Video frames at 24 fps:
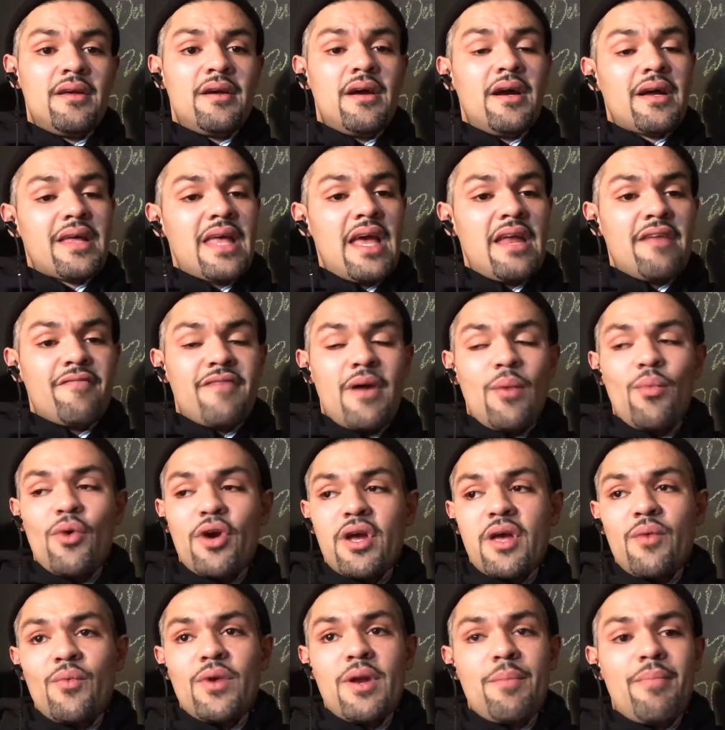Again, if I'm
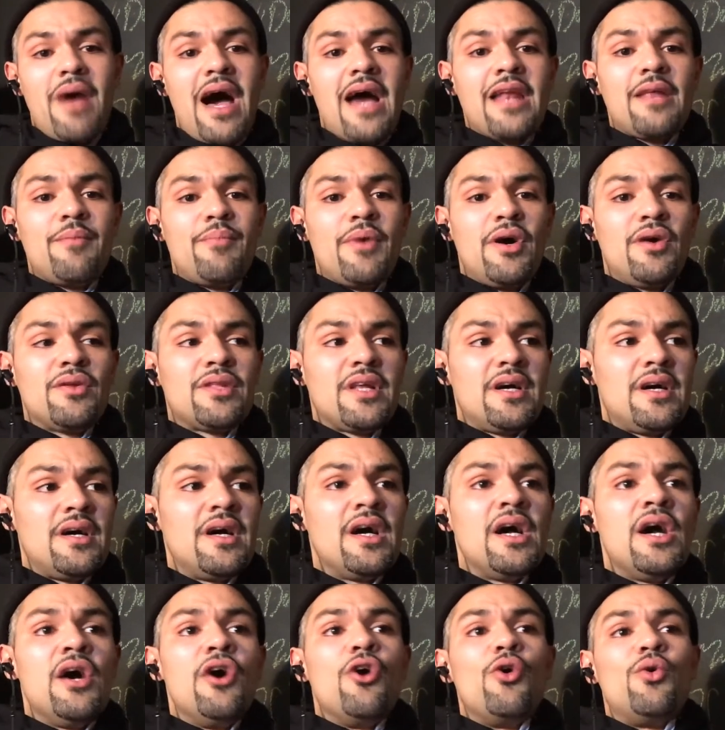working with a bodybuilder
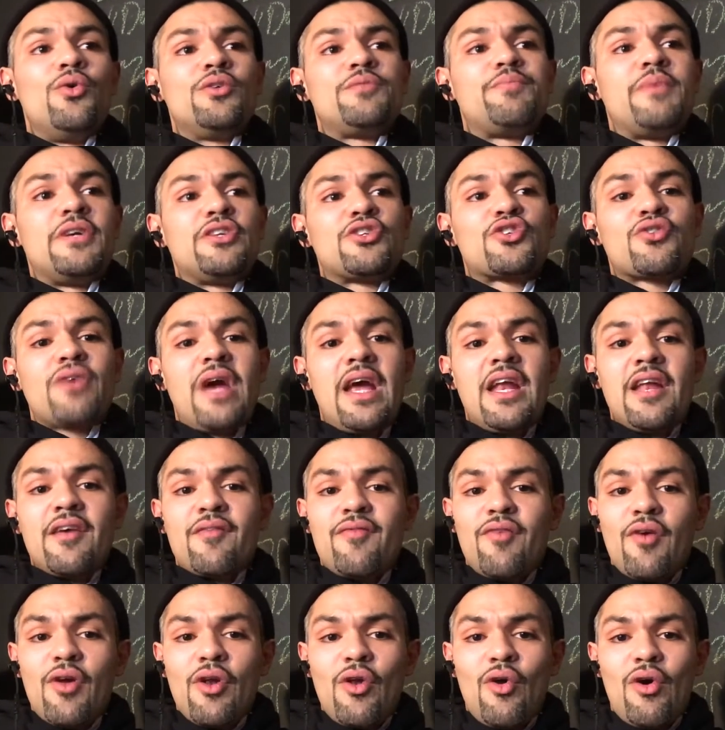who's been training
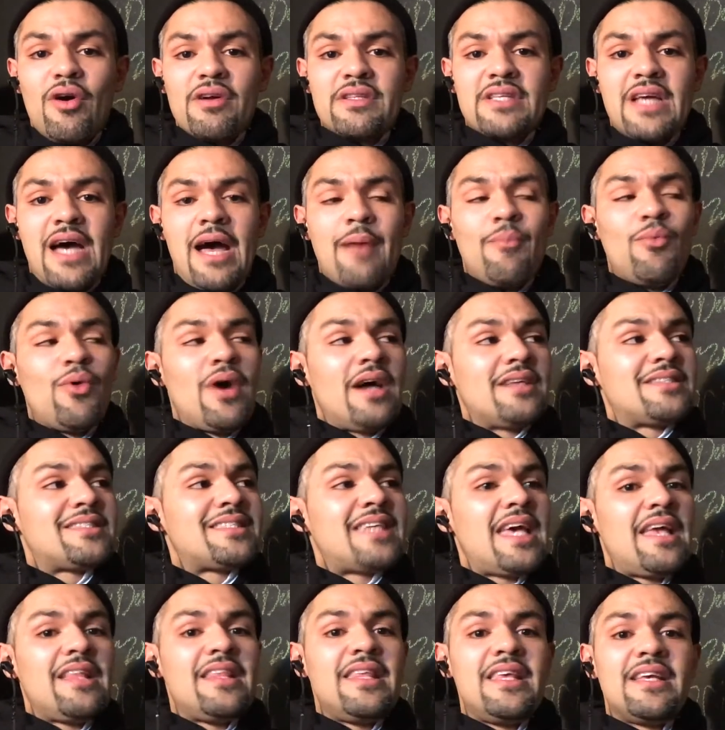for a long time, who has
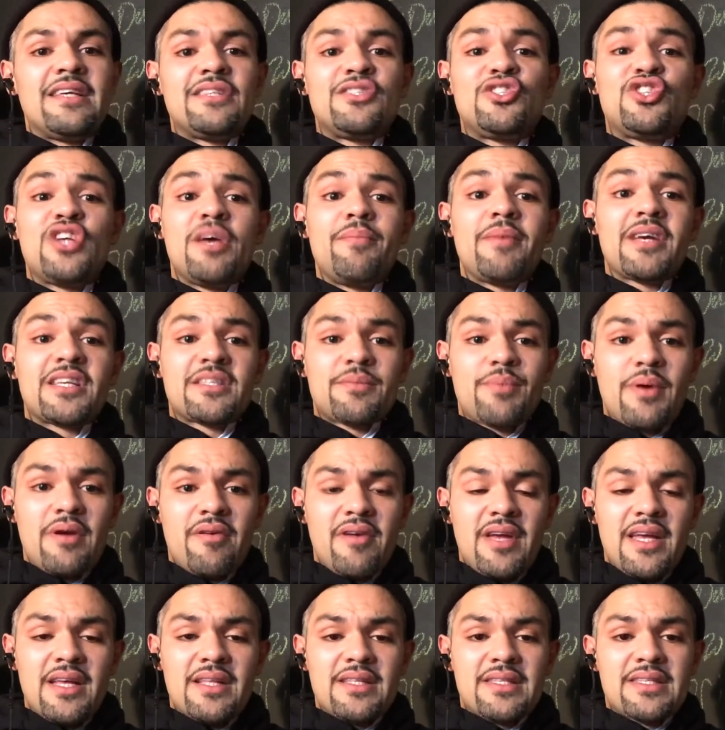10 years gym
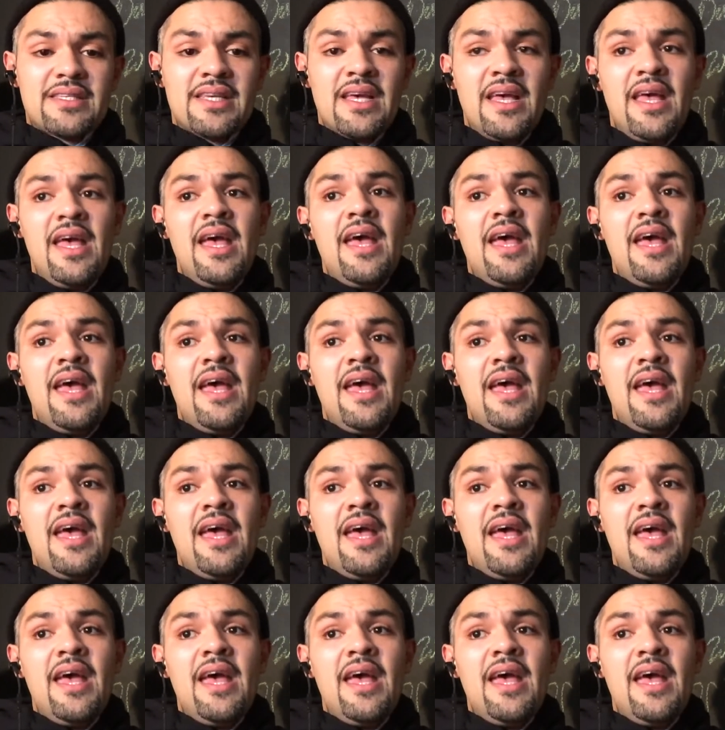experience,